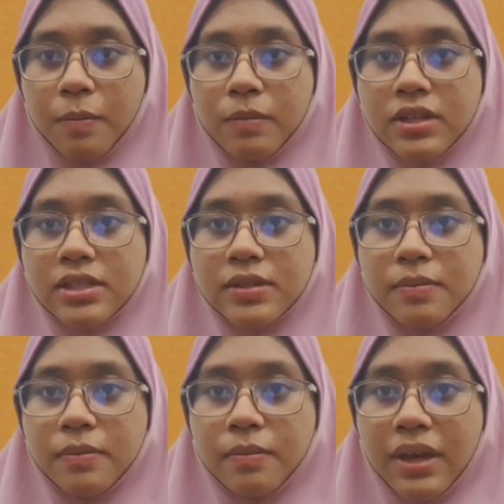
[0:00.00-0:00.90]
must
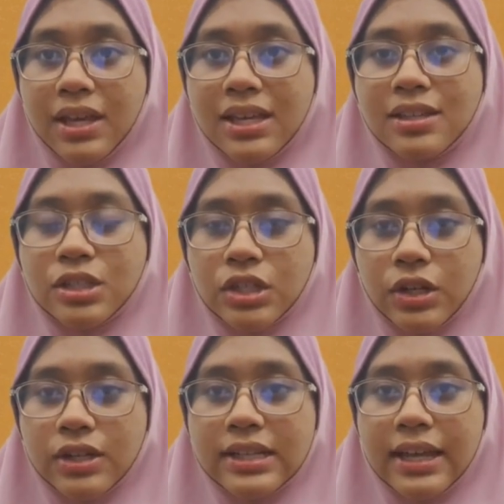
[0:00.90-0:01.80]
making
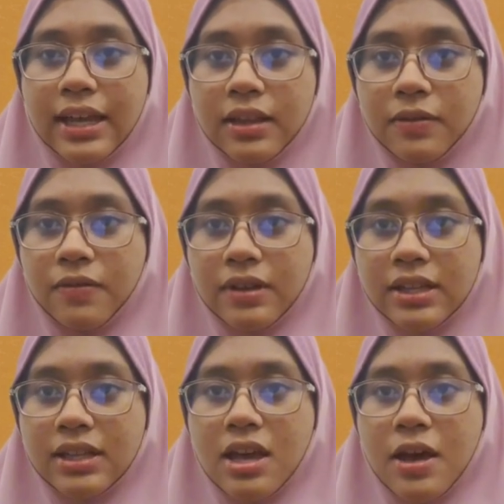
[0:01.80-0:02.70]
sure the
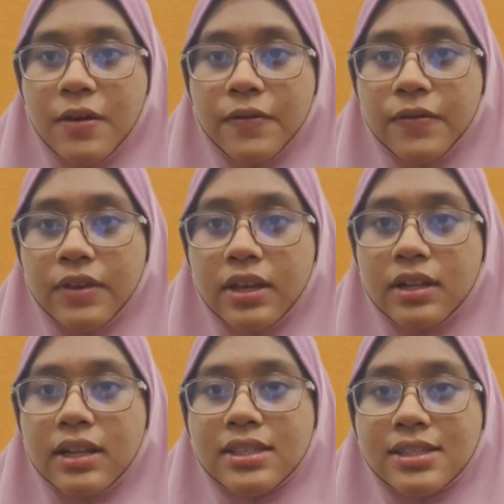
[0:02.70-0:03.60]
infant
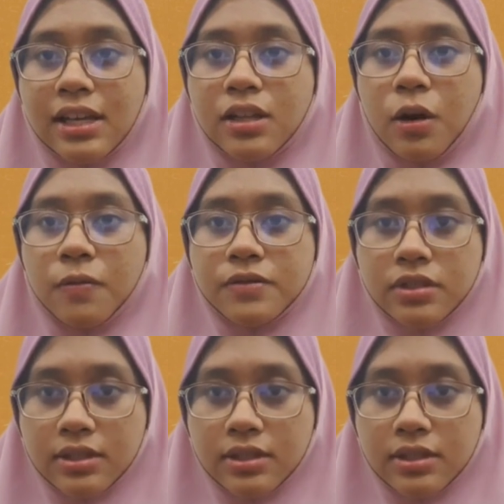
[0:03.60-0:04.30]
feel a sense of